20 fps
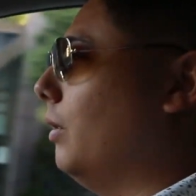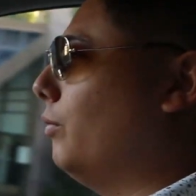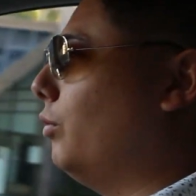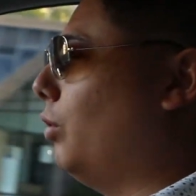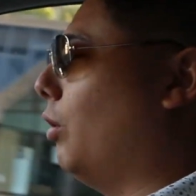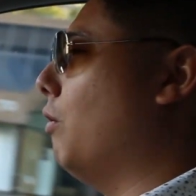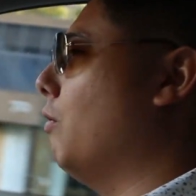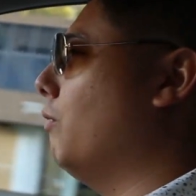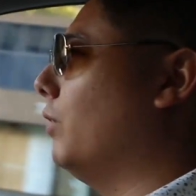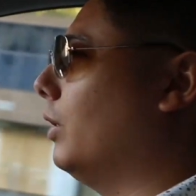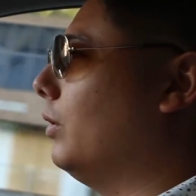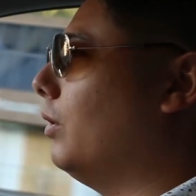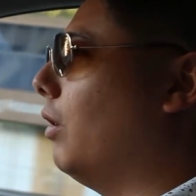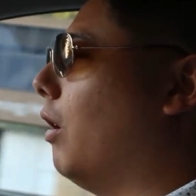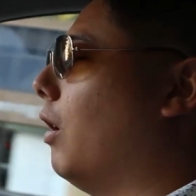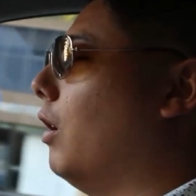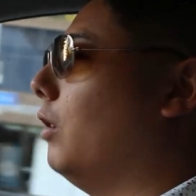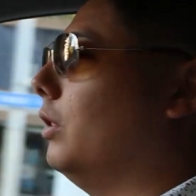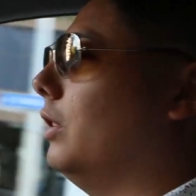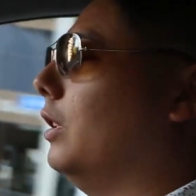turn the
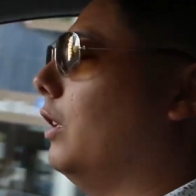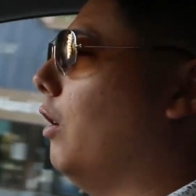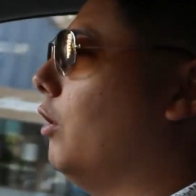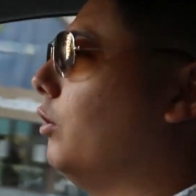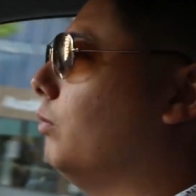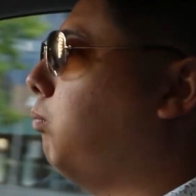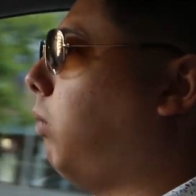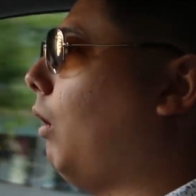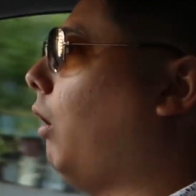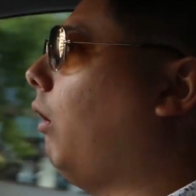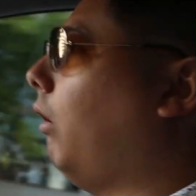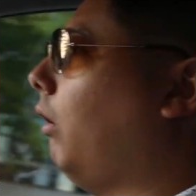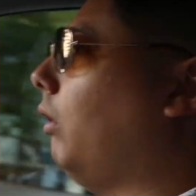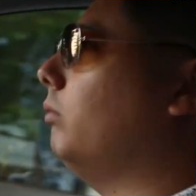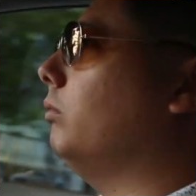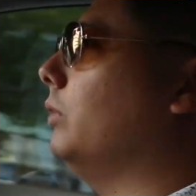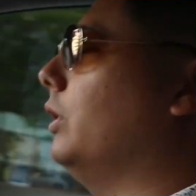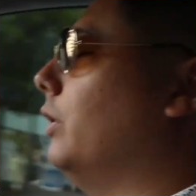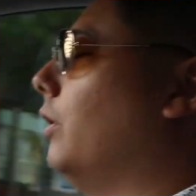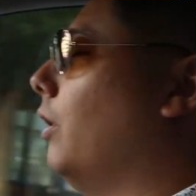dial and it goes,
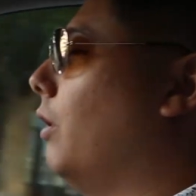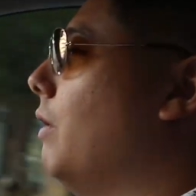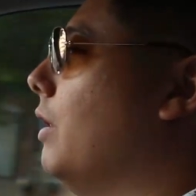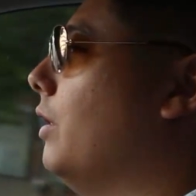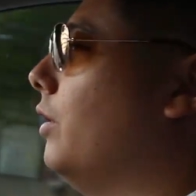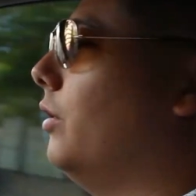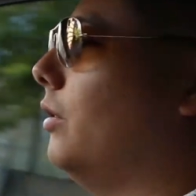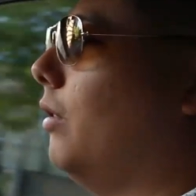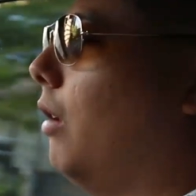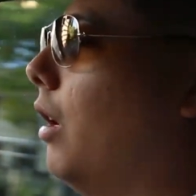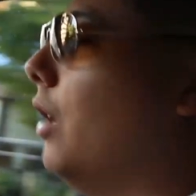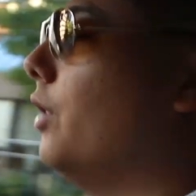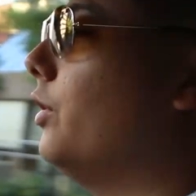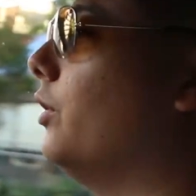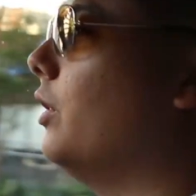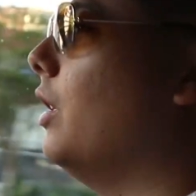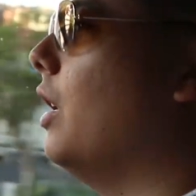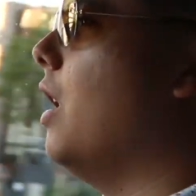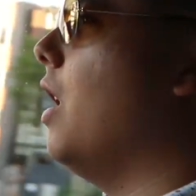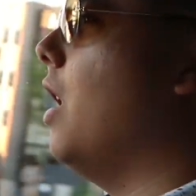it's
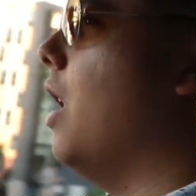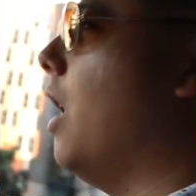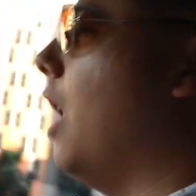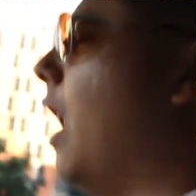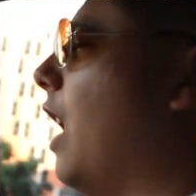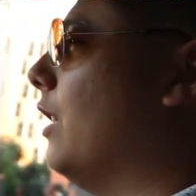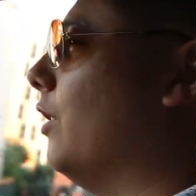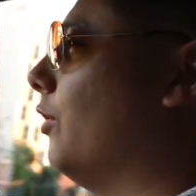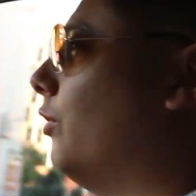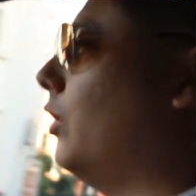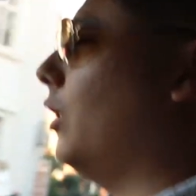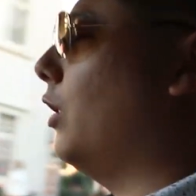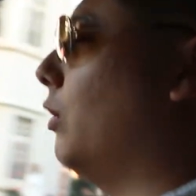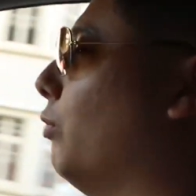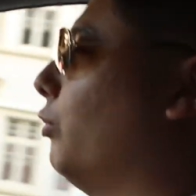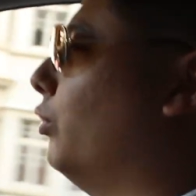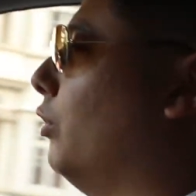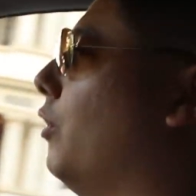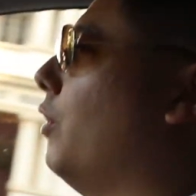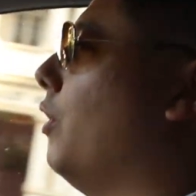nice and
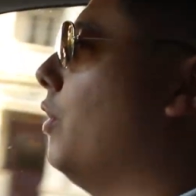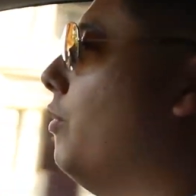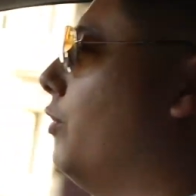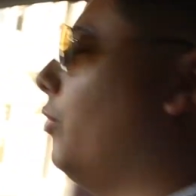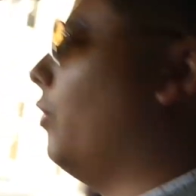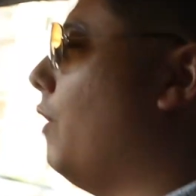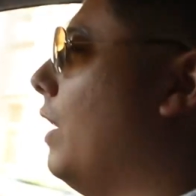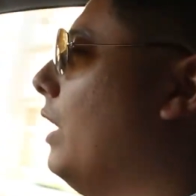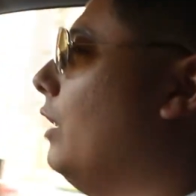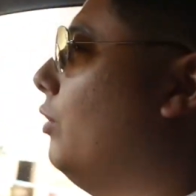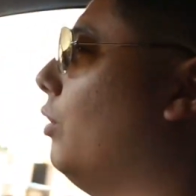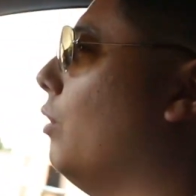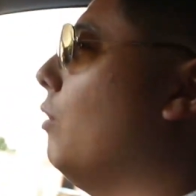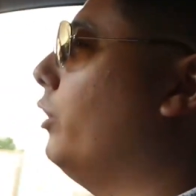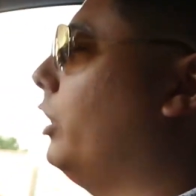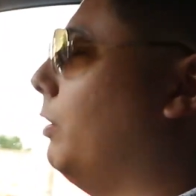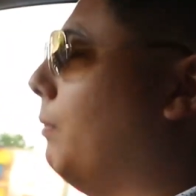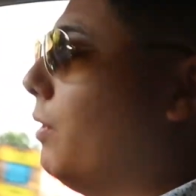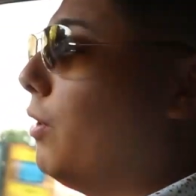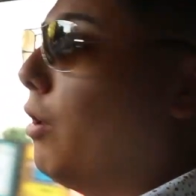subtle. So they
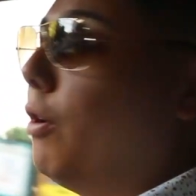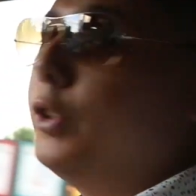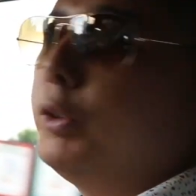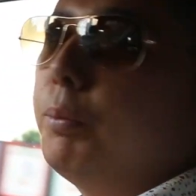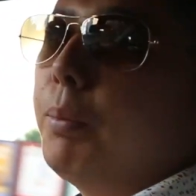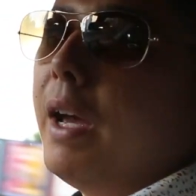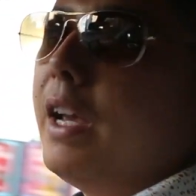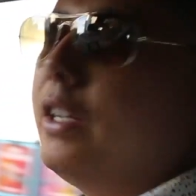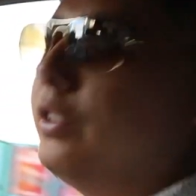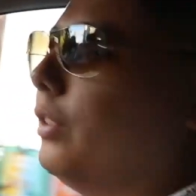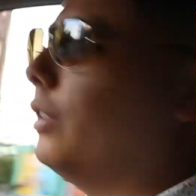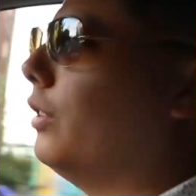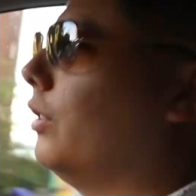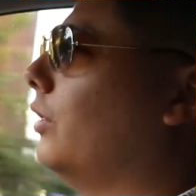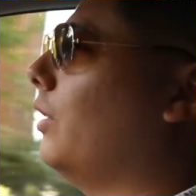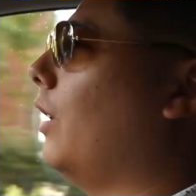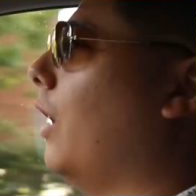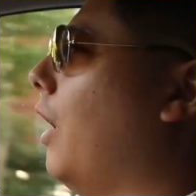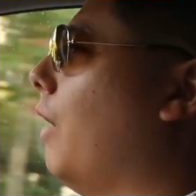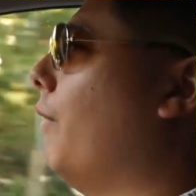do some of those
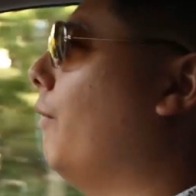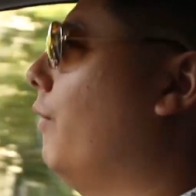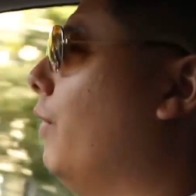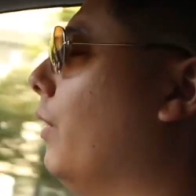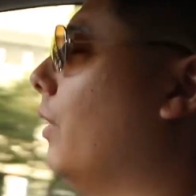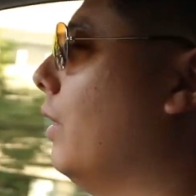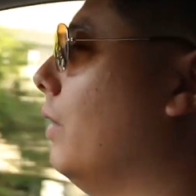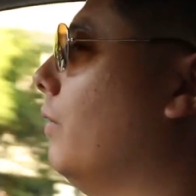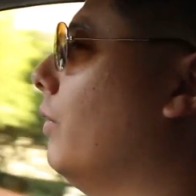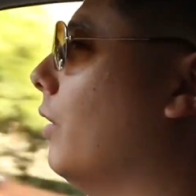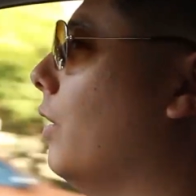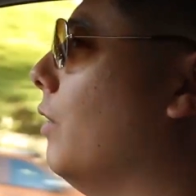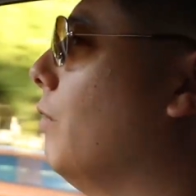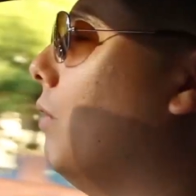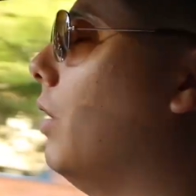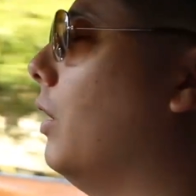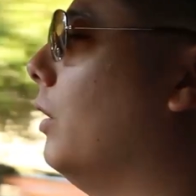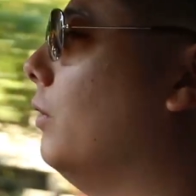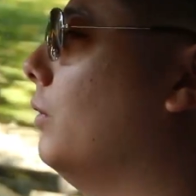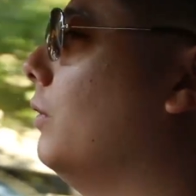basics very, very
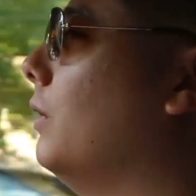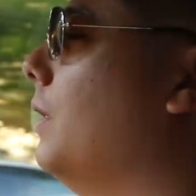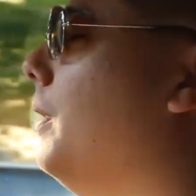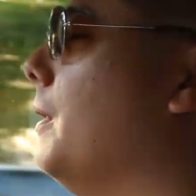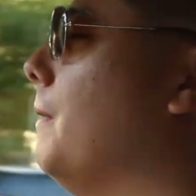well.